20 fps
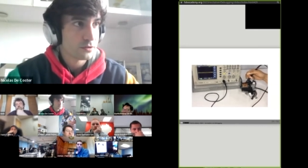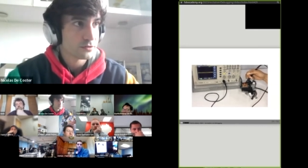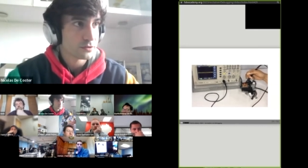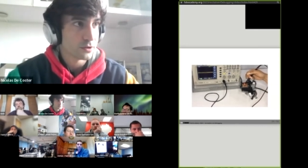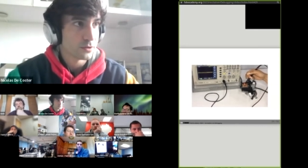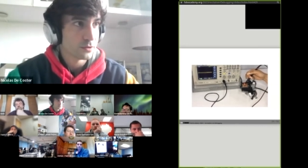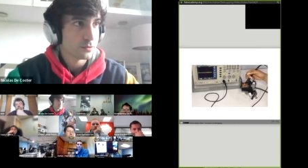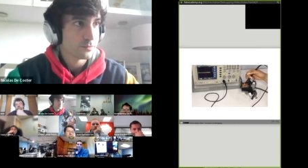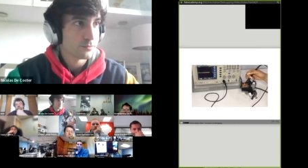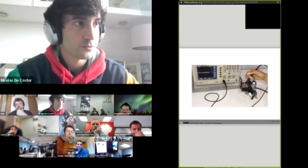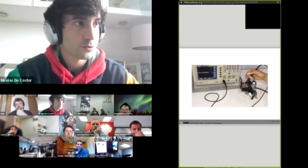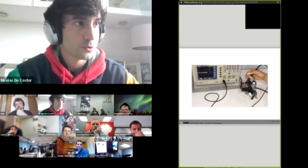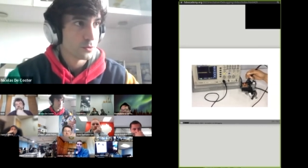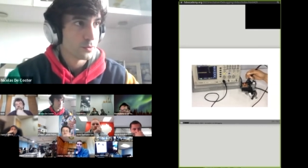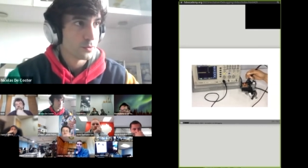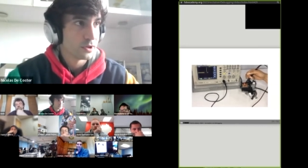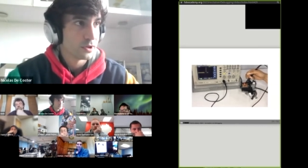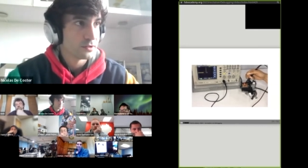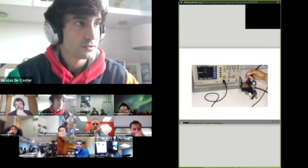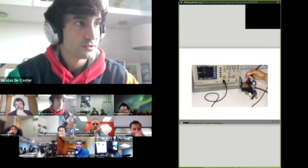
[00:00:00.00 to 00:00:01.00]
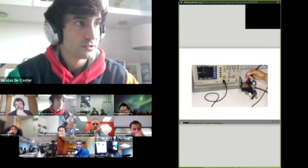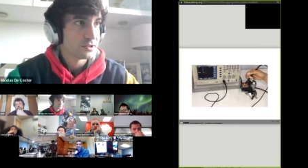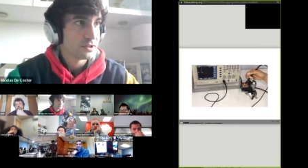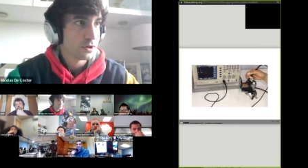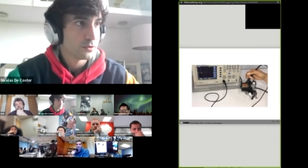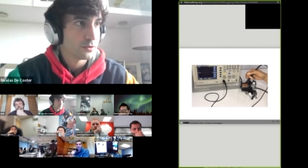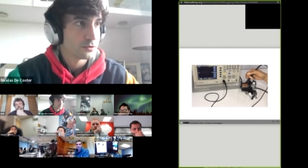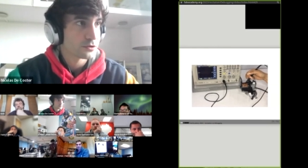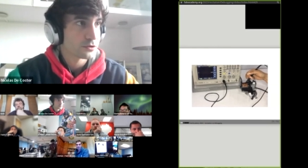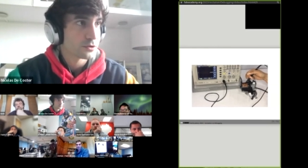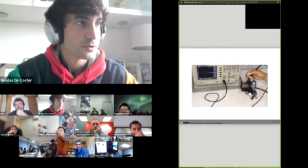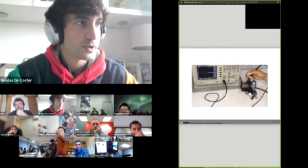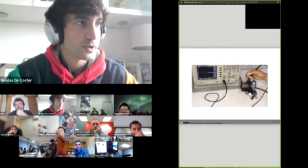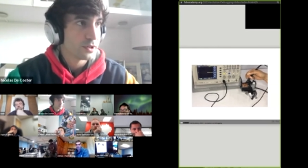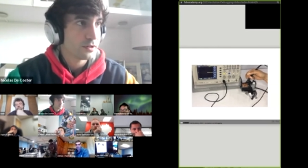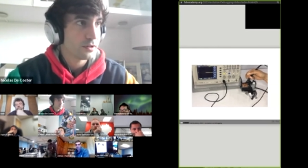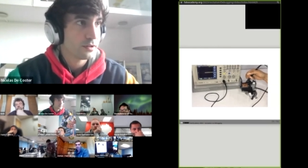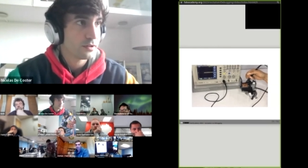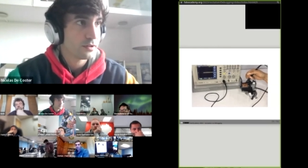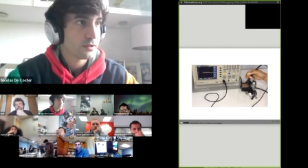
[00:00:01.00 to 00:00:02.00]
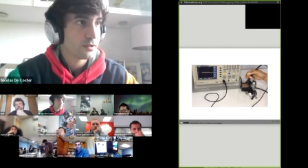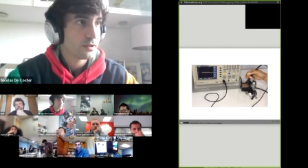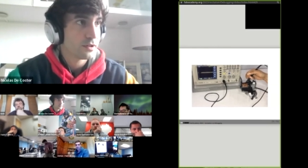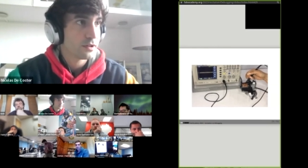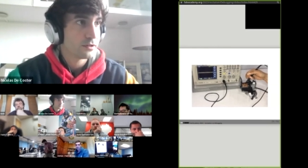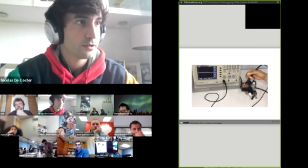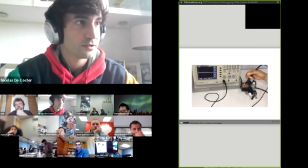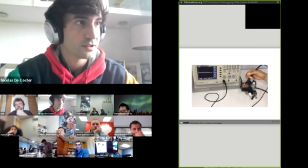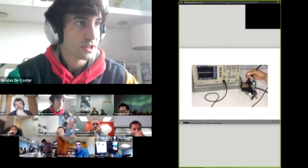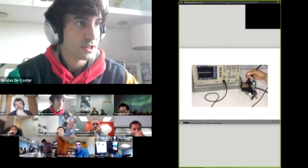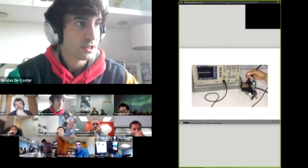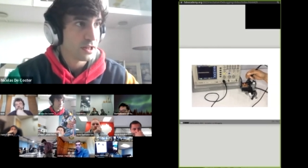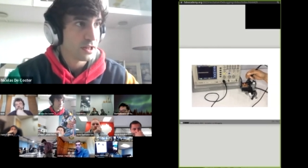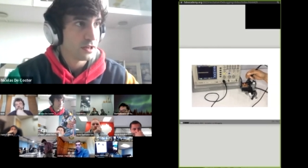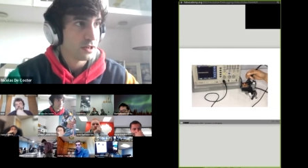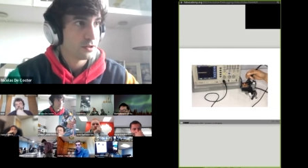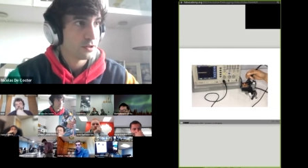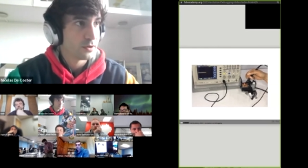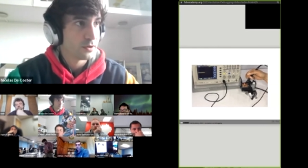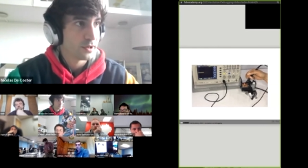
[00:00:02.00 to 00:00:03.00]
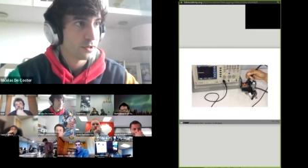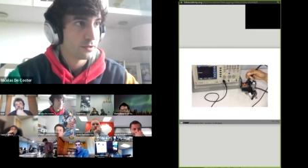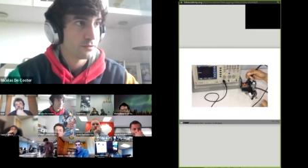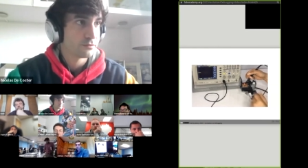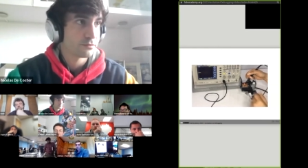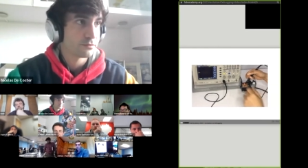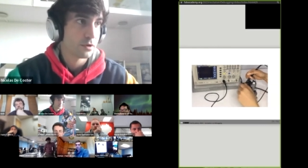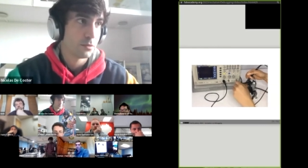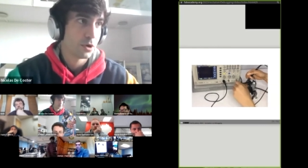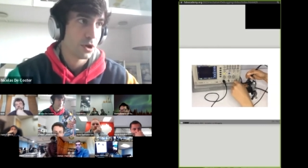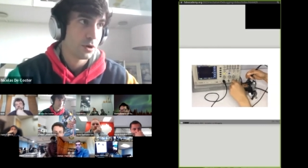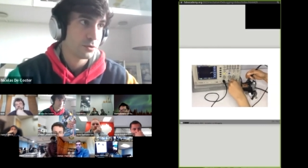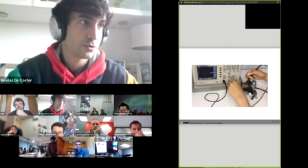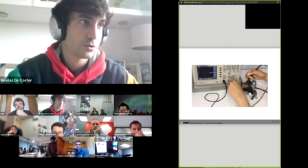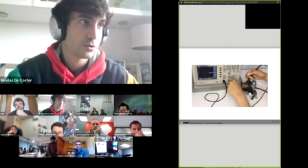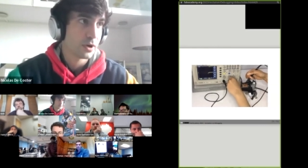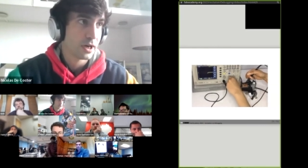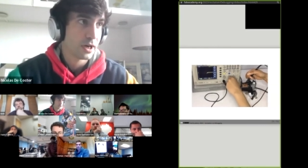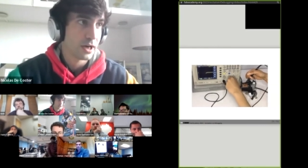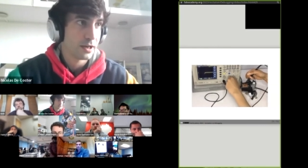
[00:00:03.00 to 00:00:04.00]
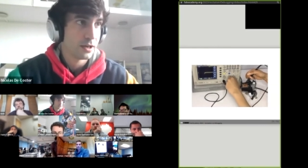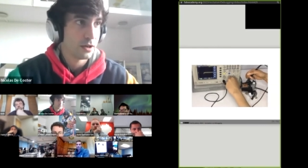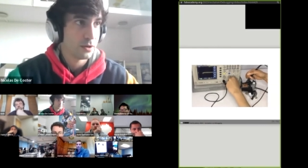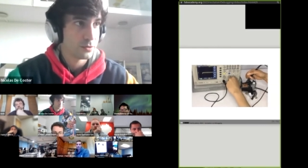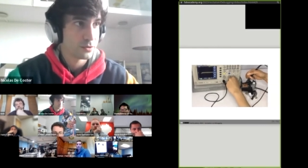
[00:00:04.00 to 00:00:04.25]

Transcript: So you will see on the screen the signal going from low to high,